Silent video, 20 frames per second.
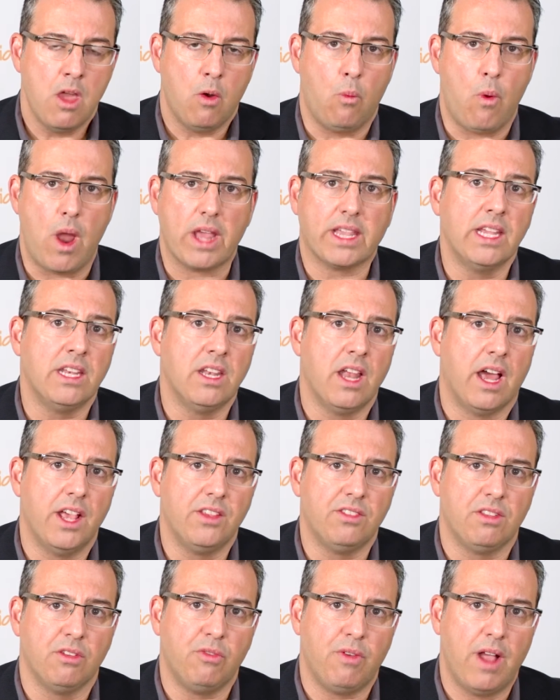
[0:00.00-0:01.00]

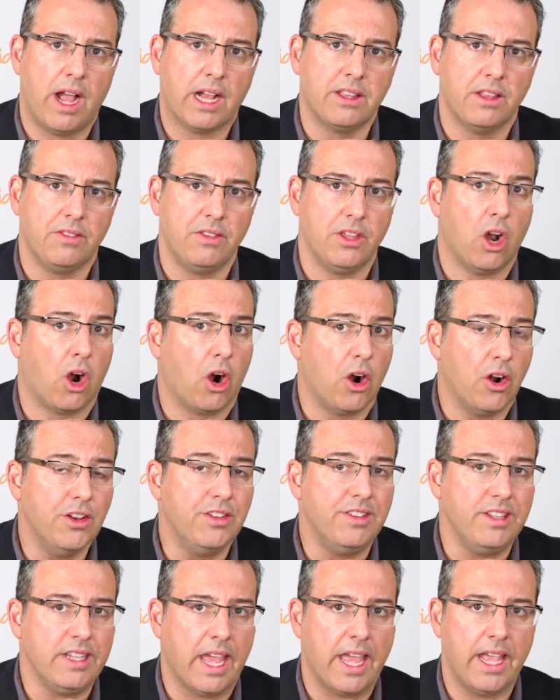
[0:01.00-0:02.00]
recognize the fact that the
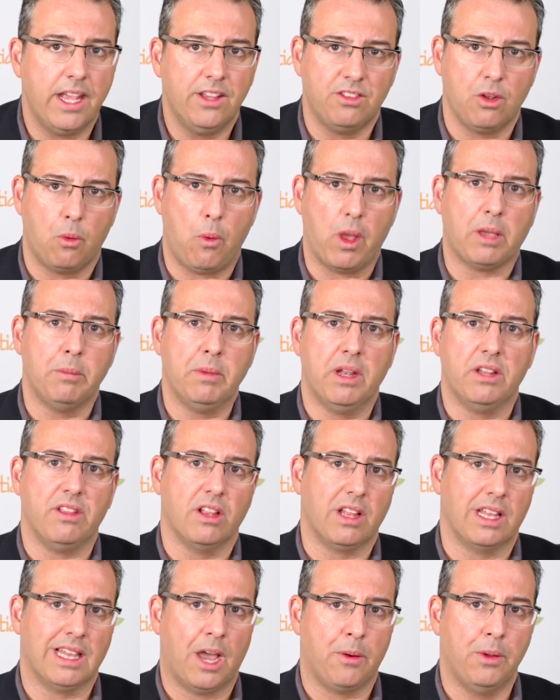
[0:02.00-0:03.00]
RDAs, the recommended
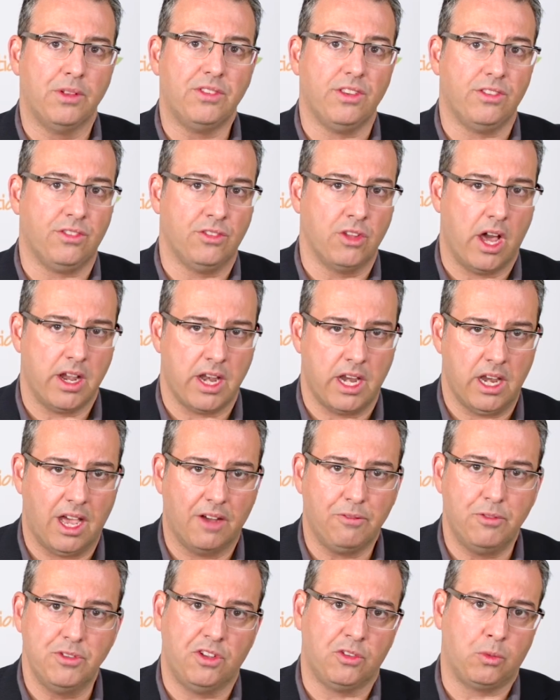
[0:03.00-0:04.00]
daily allowance, is not
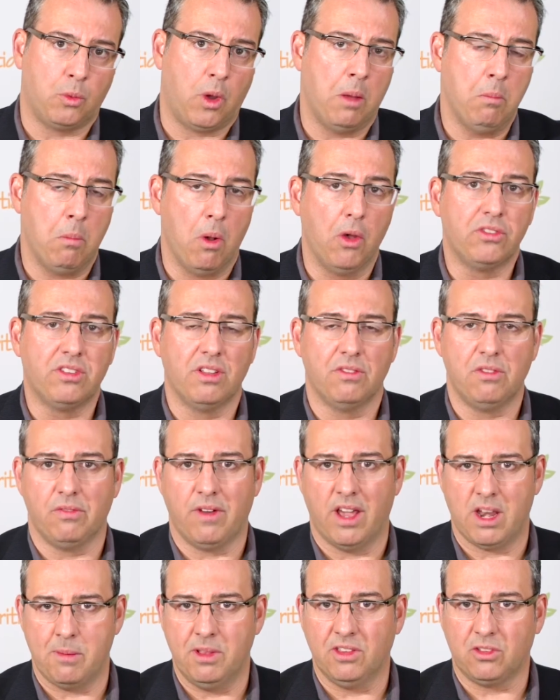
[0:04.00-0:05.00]
enough, which is why most of the
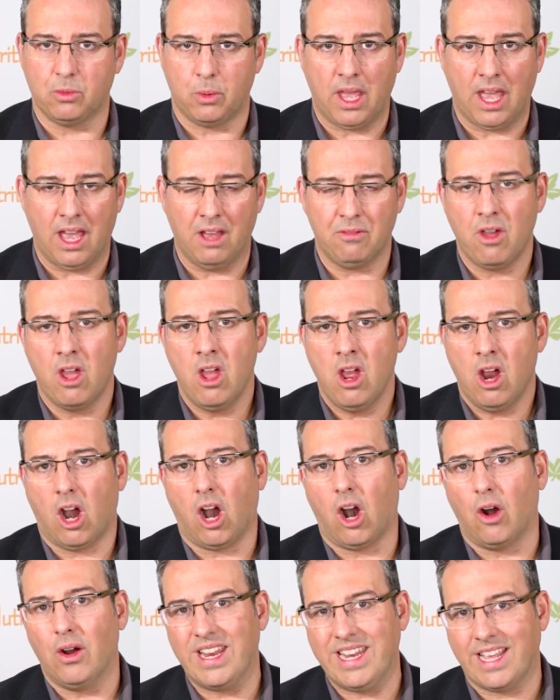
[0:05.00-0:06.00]
vitamins we have
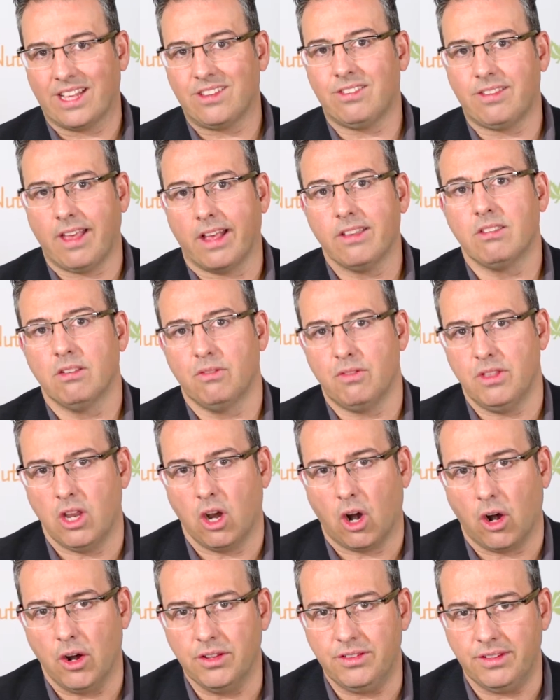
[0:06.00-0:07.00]
are in excess of the
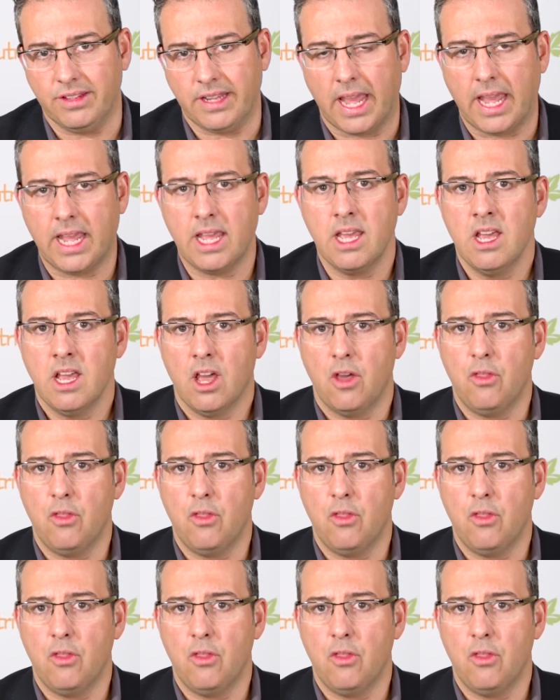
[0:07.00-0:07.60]
RDA.